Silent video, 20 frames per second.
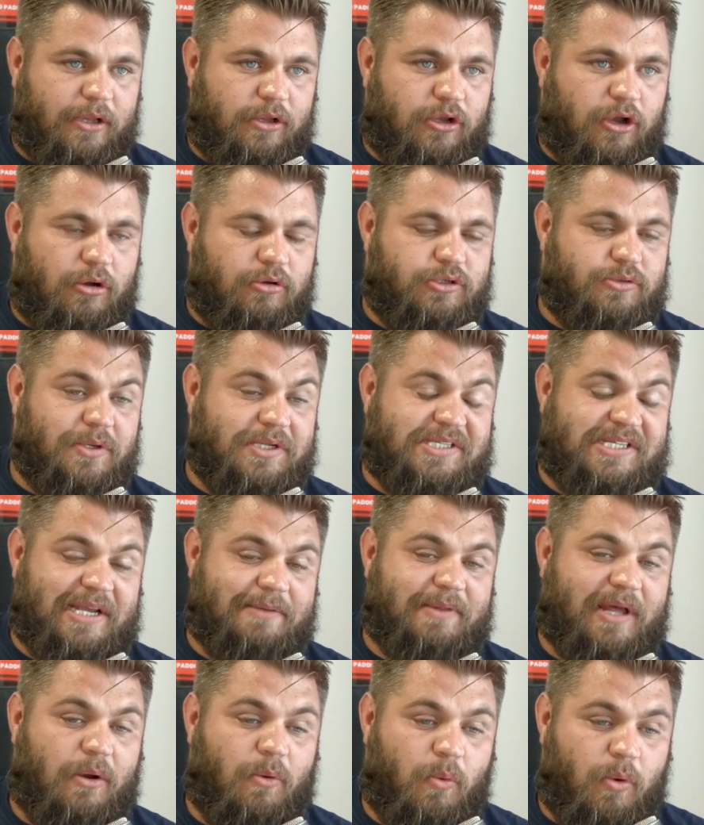go to a
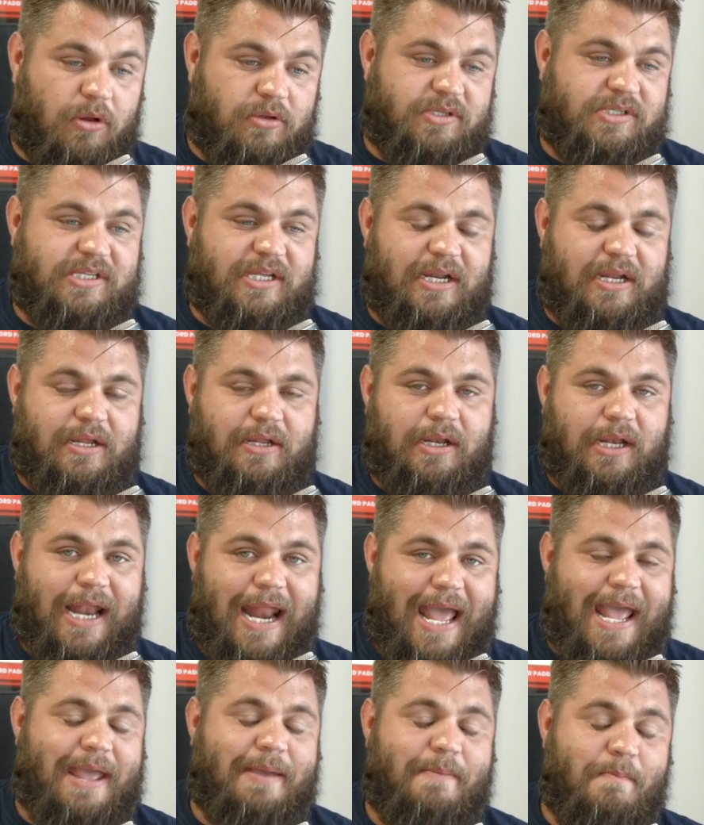team that wants to
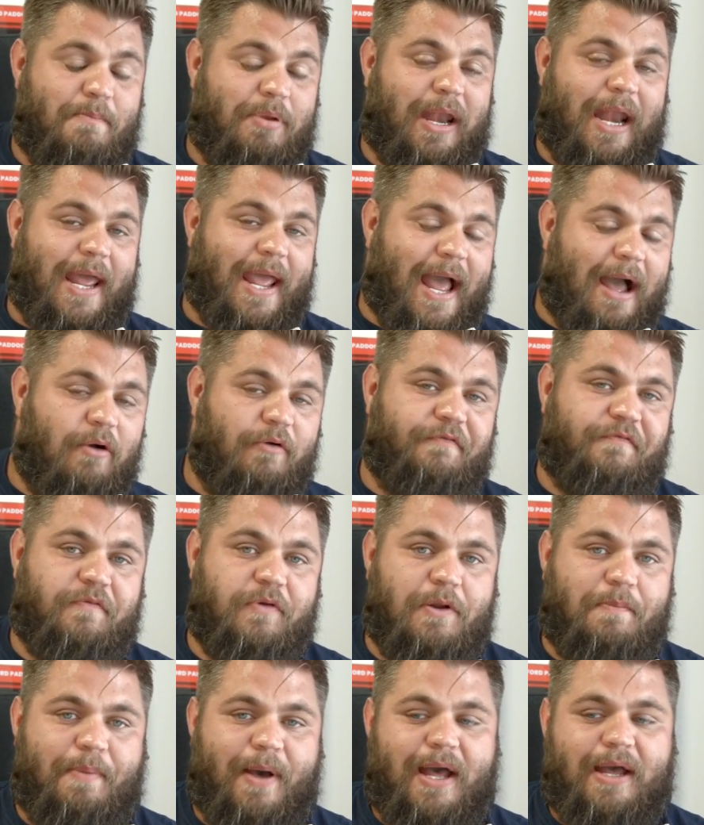let him play out
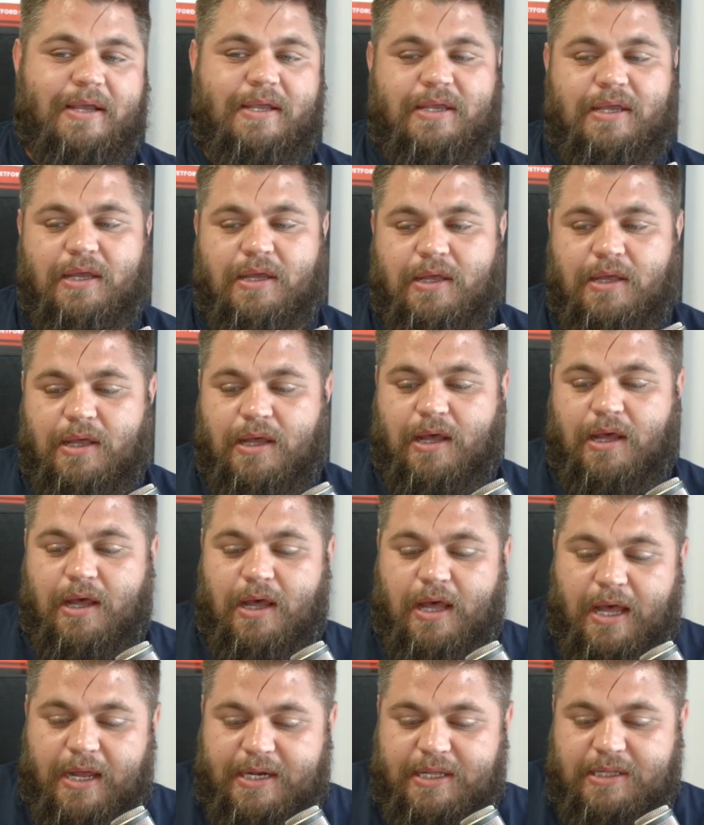from the back.
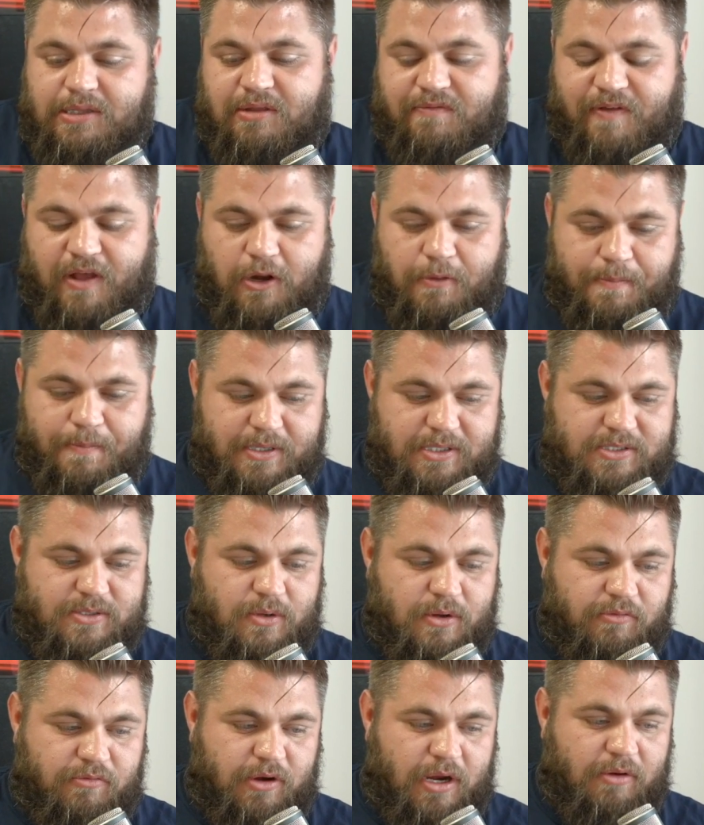And he'll develop
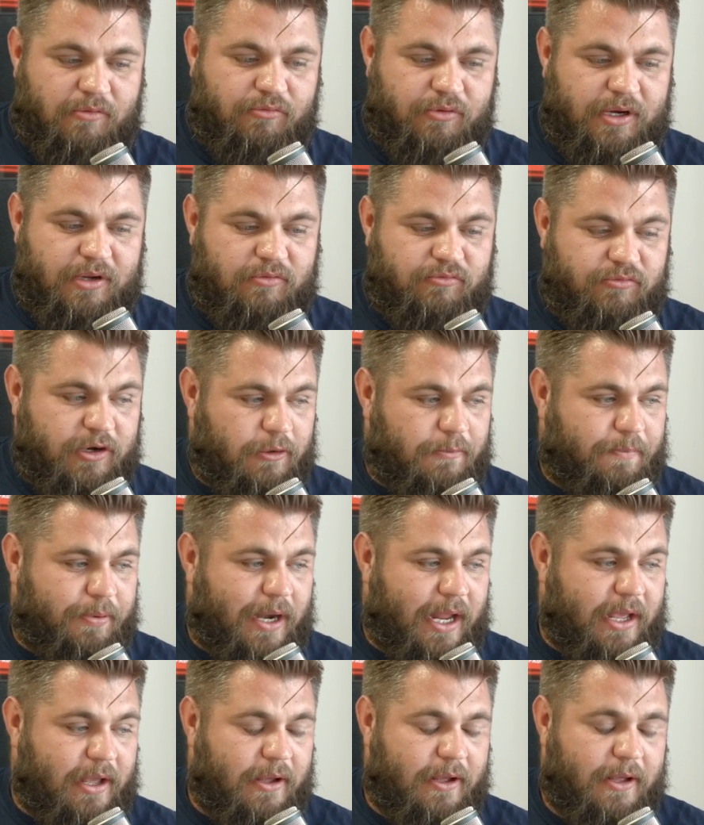into a real, real
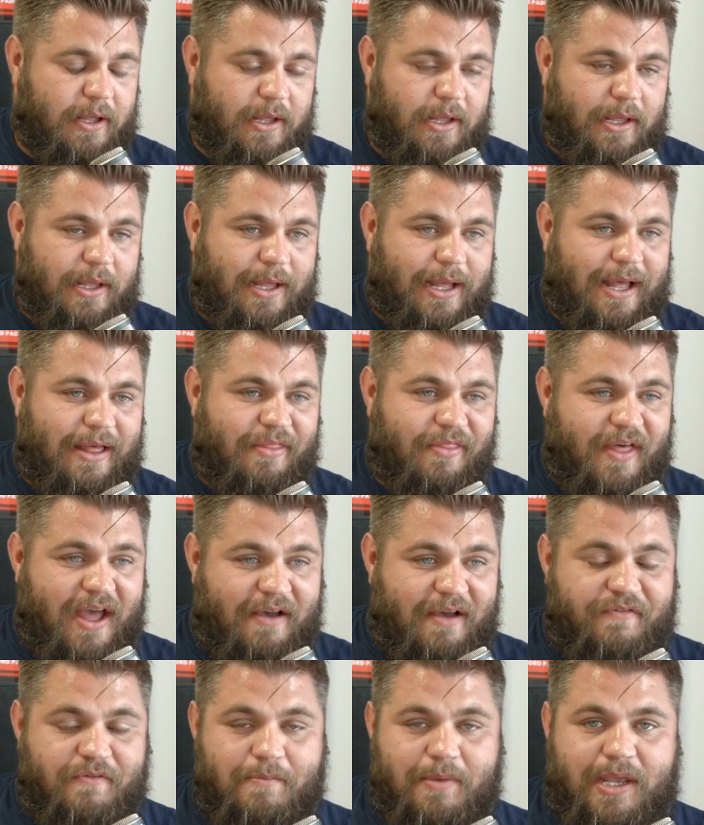player. And
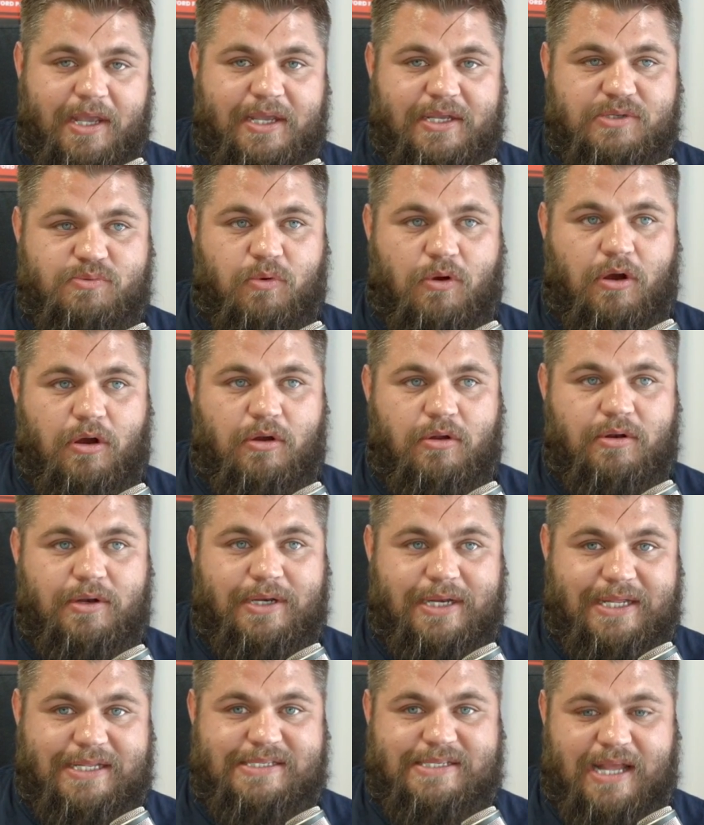that, for me, is what
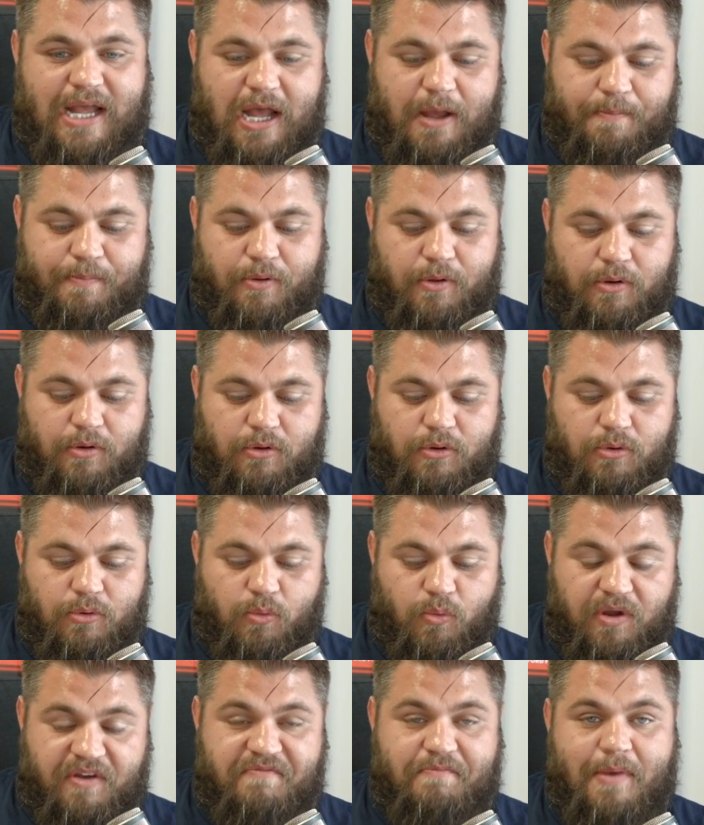needs to happen
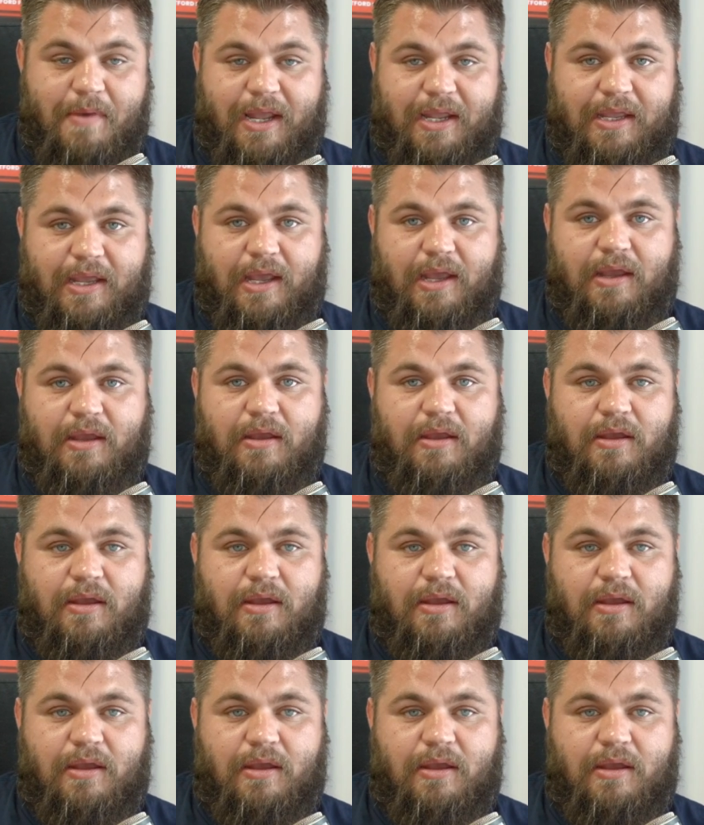with Mengi